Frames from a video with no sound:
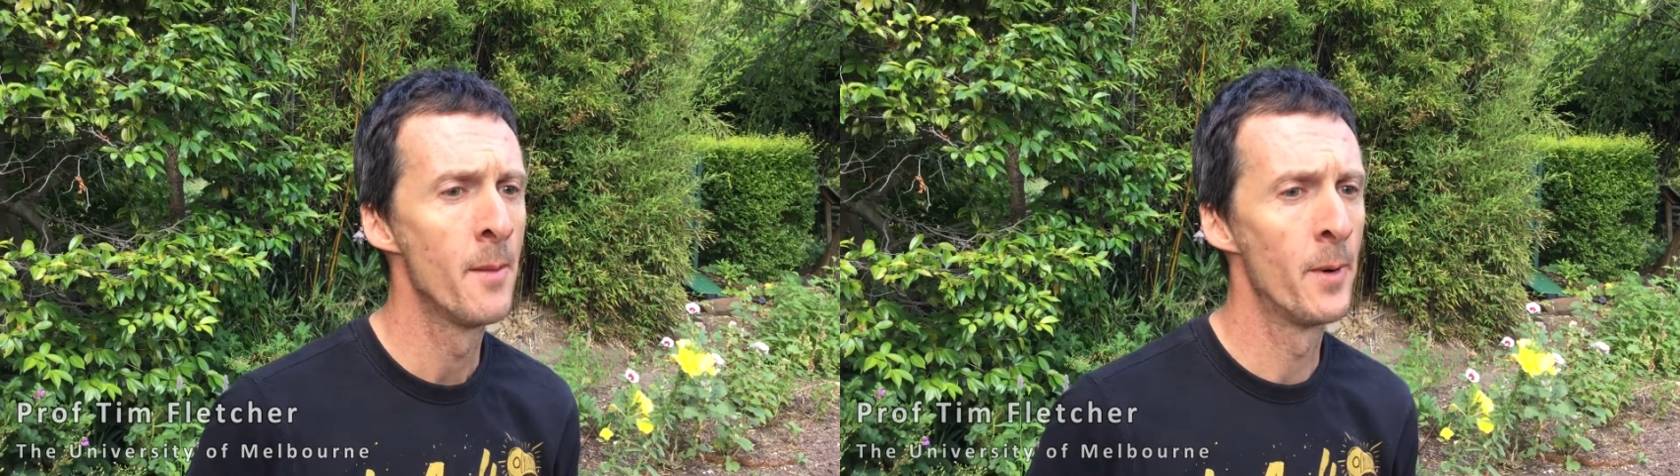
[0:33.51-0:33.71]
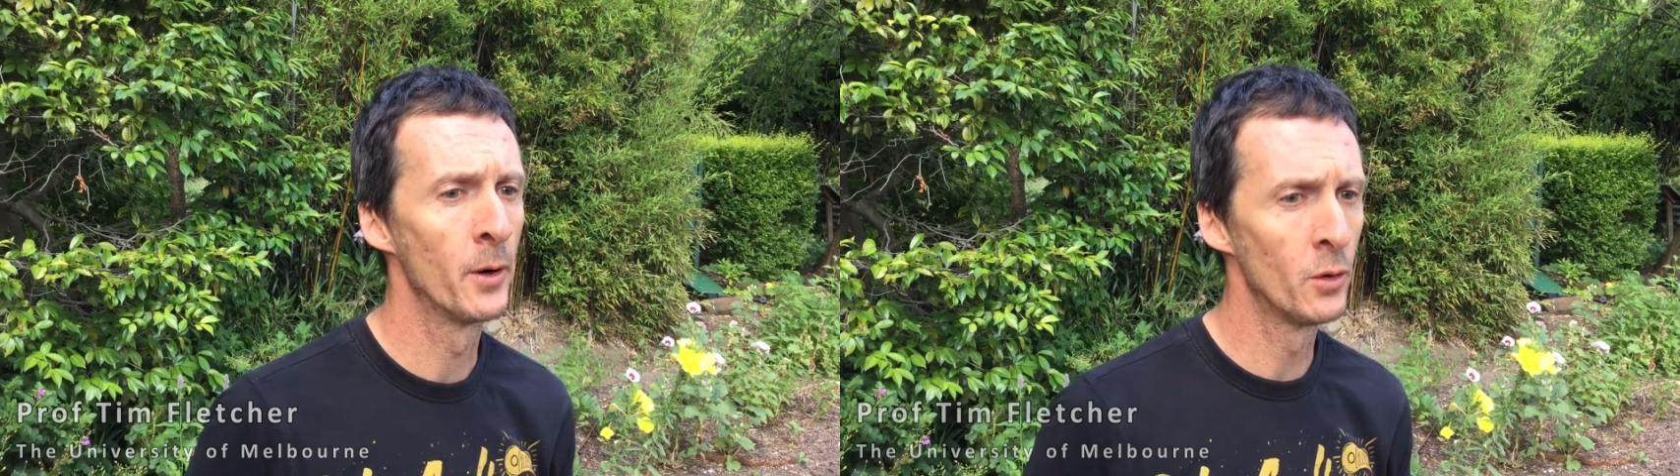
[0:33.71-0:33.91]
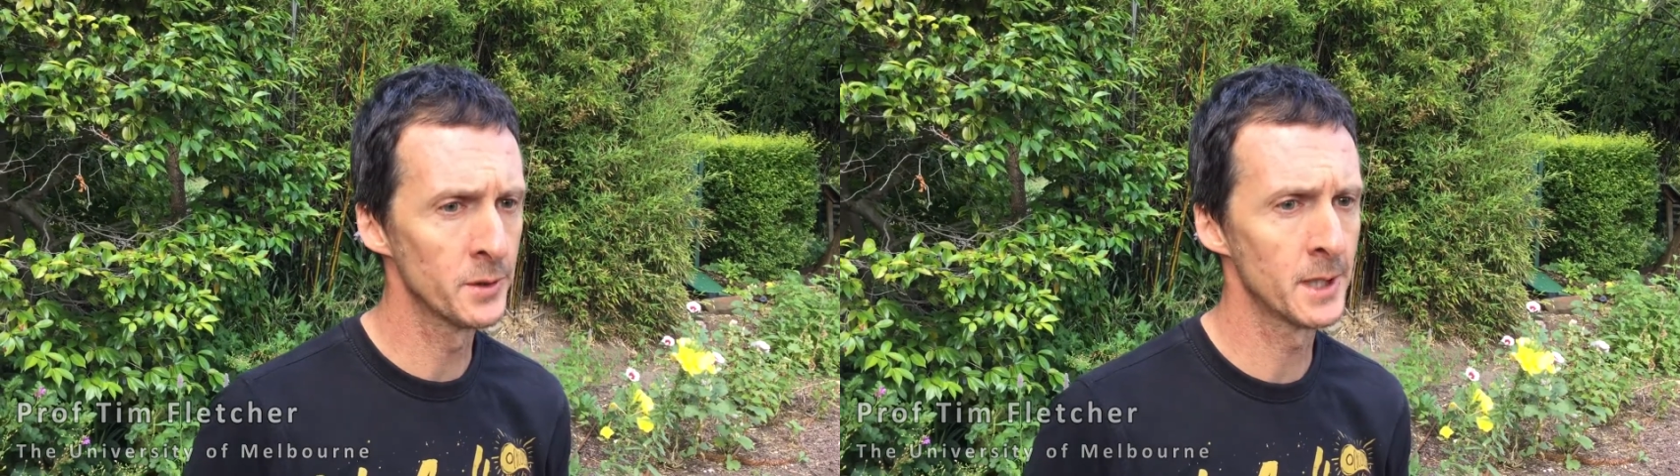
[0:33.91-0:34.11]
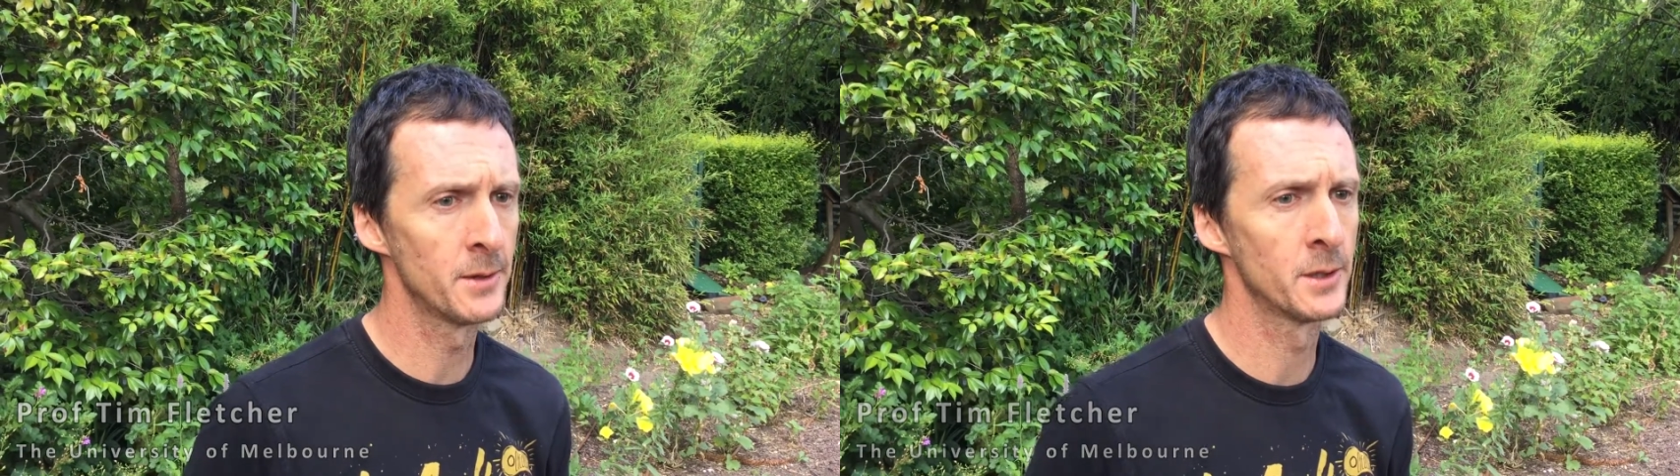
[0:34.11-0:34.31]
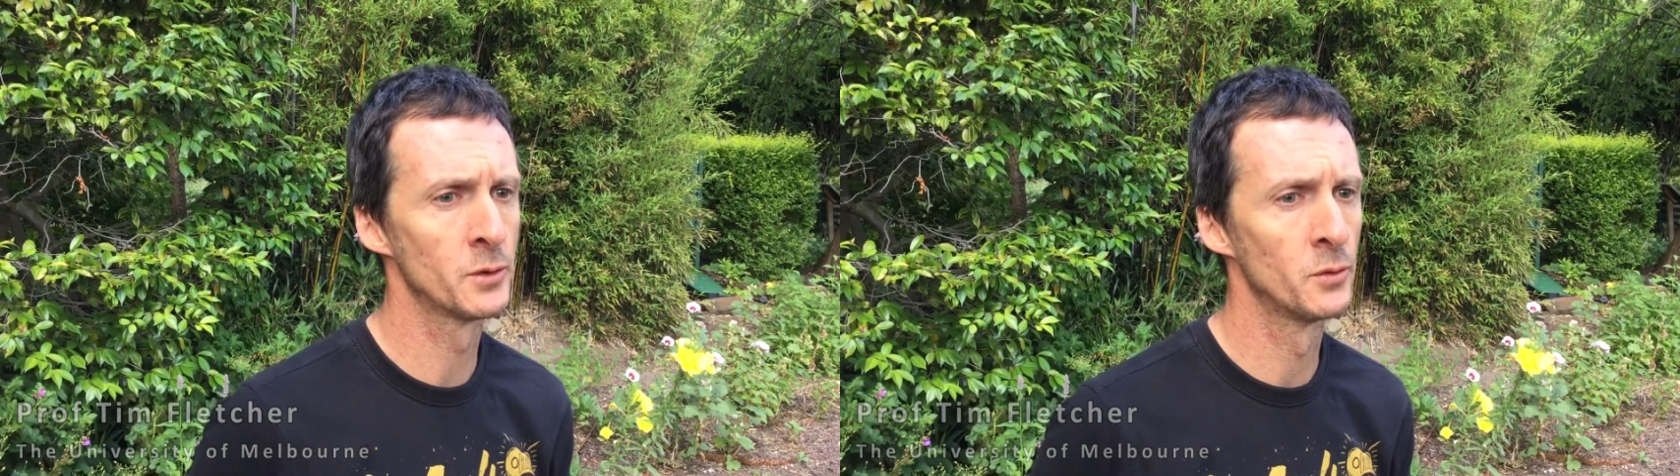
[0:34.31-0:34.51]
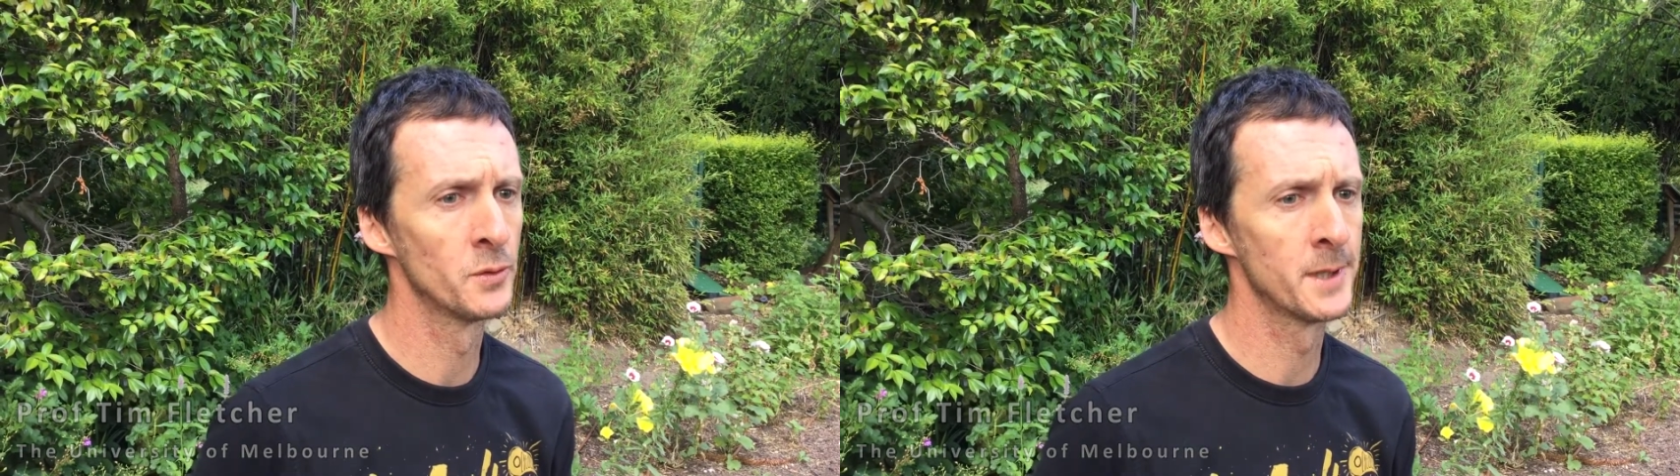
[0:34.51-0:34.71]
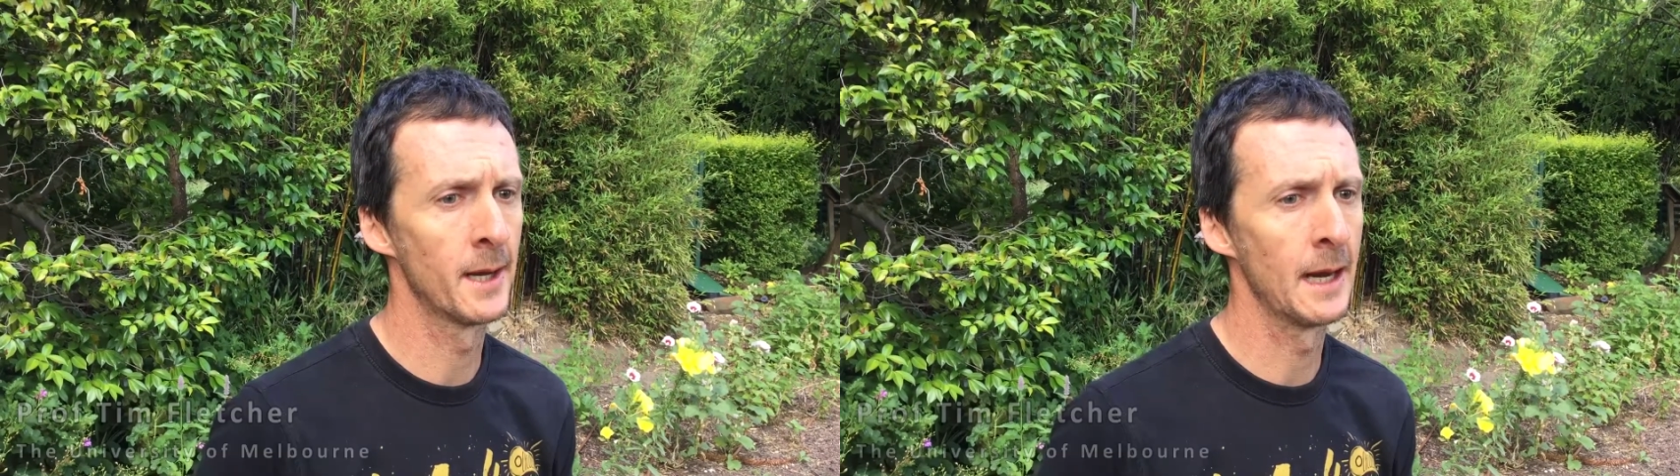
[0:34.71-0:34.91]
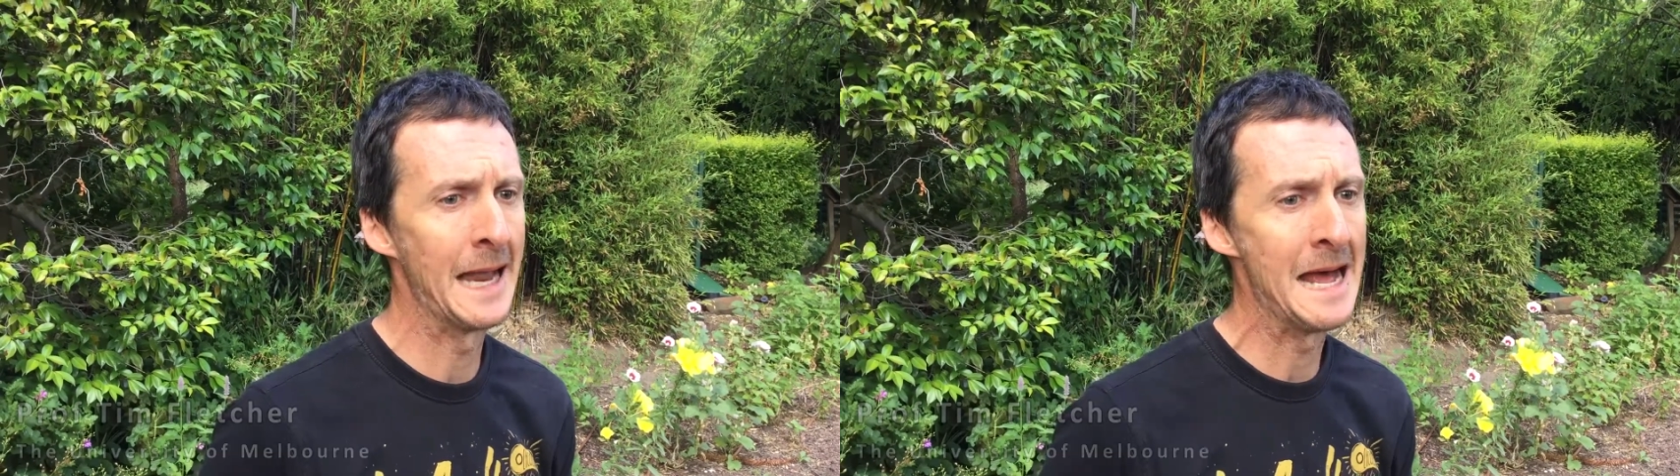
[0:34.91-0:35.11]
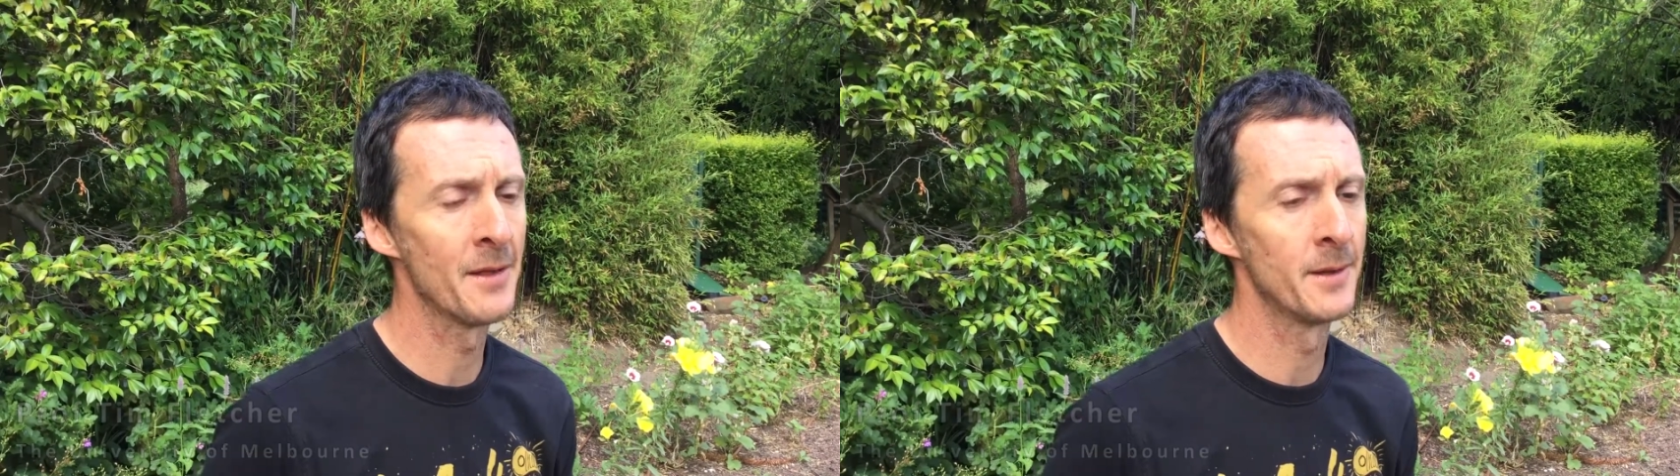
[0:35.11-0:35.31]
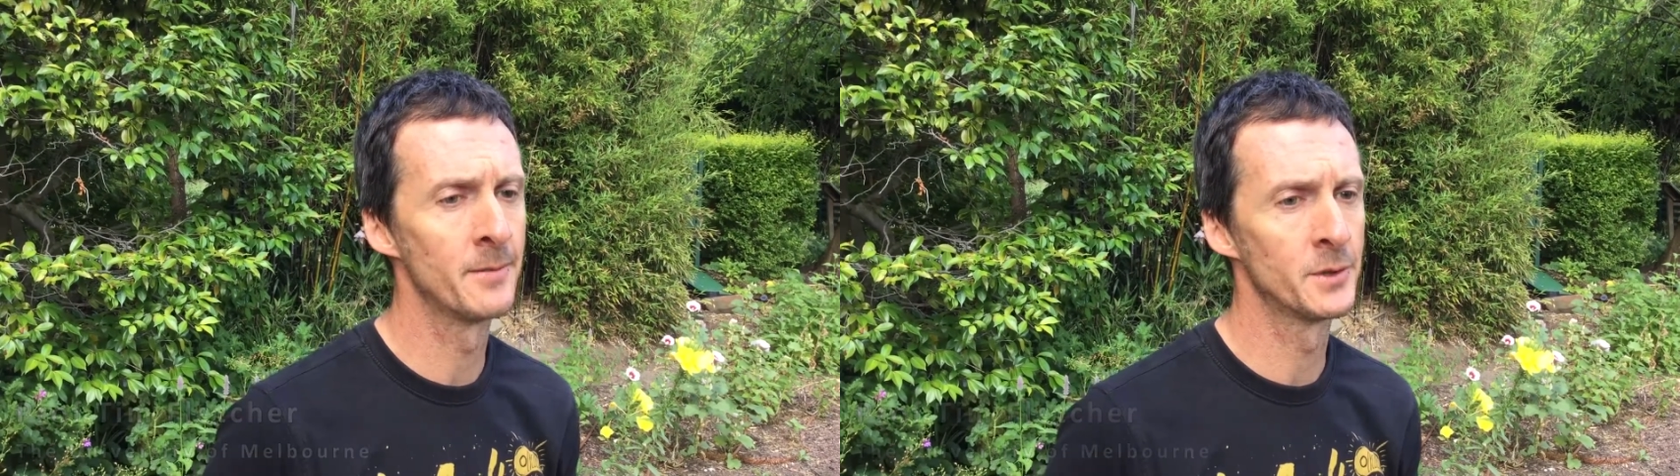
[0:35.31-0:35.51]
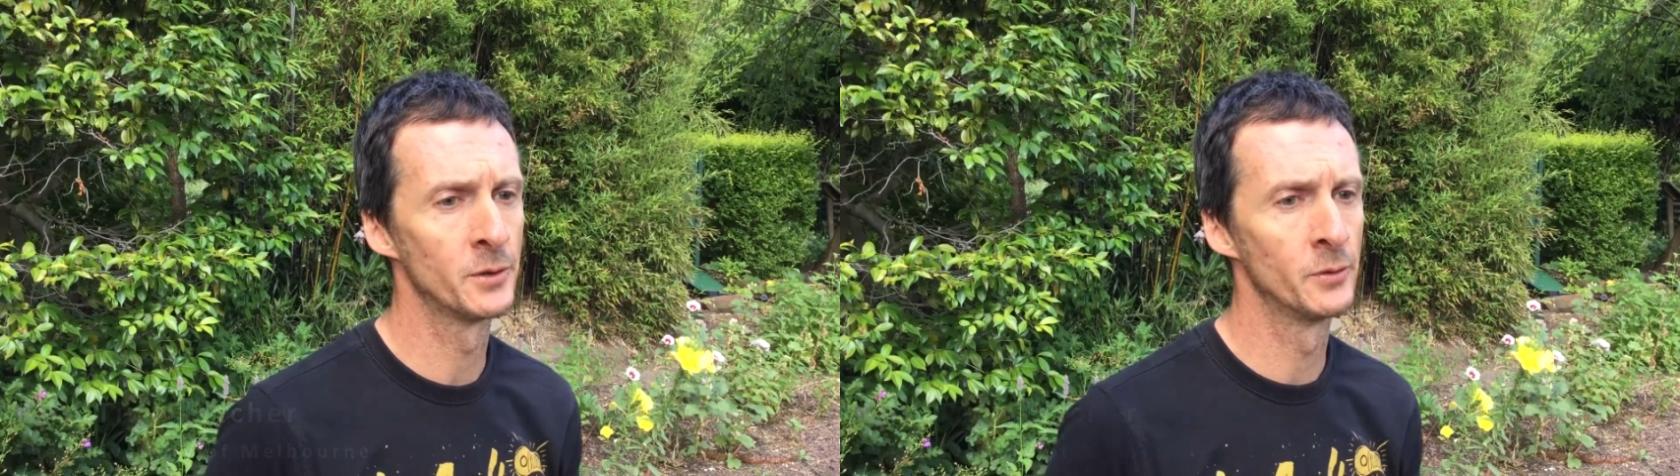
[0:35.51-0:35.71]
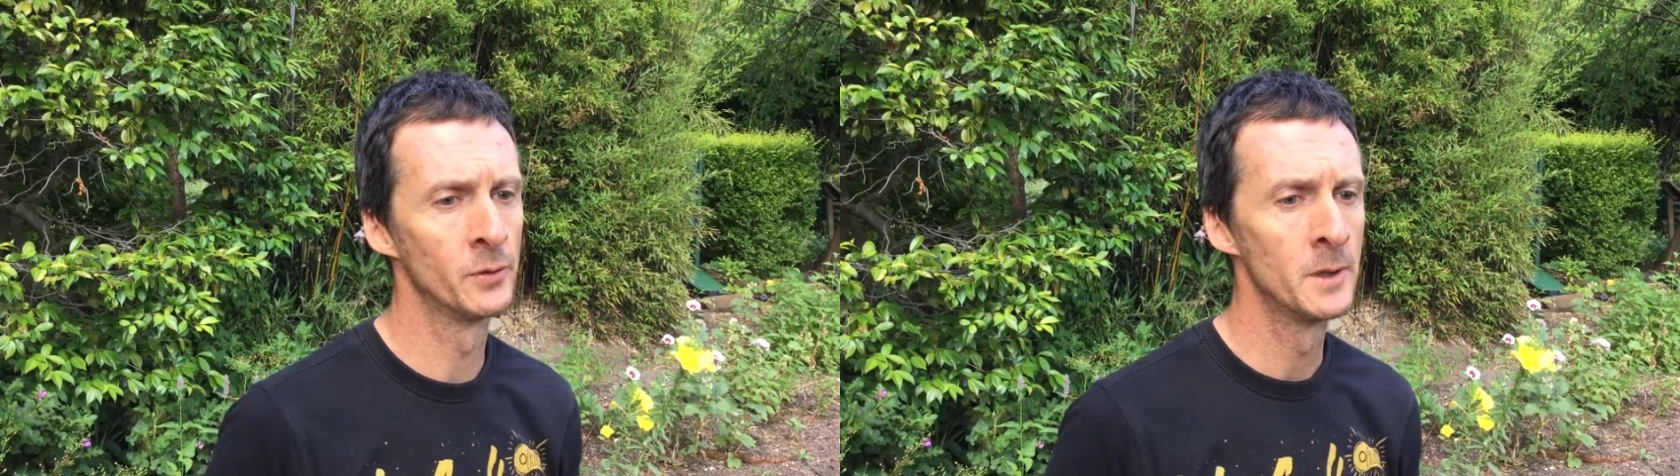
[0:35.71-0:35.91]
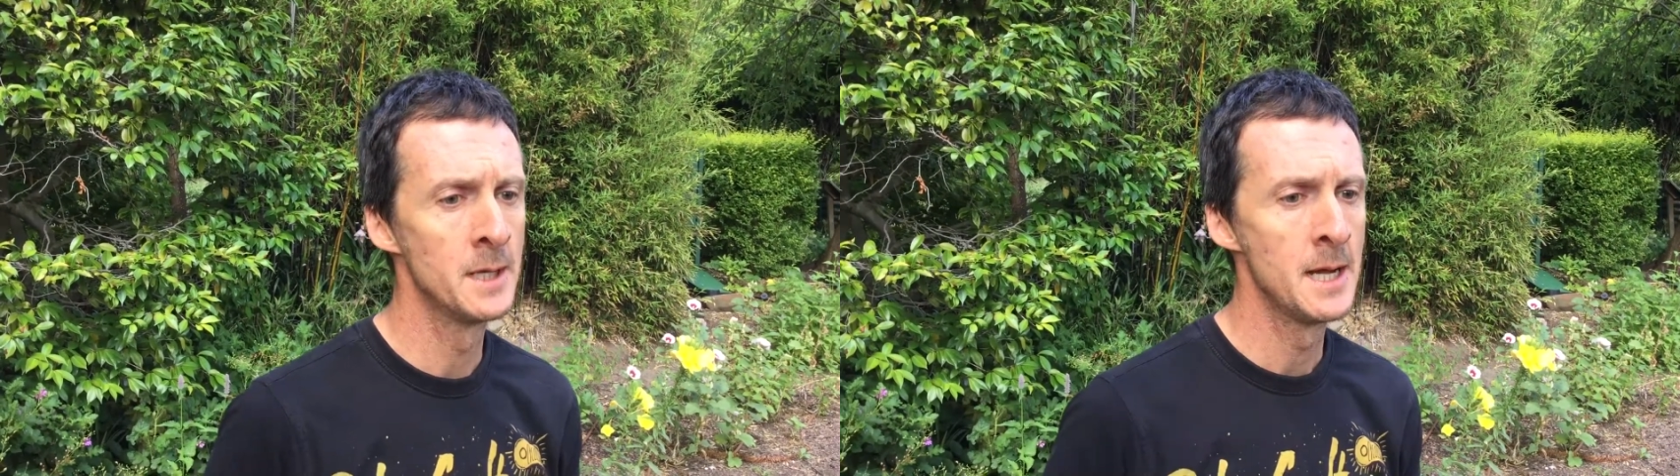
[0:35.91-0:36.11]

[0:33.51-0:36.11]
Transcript: but also the tools that allow them to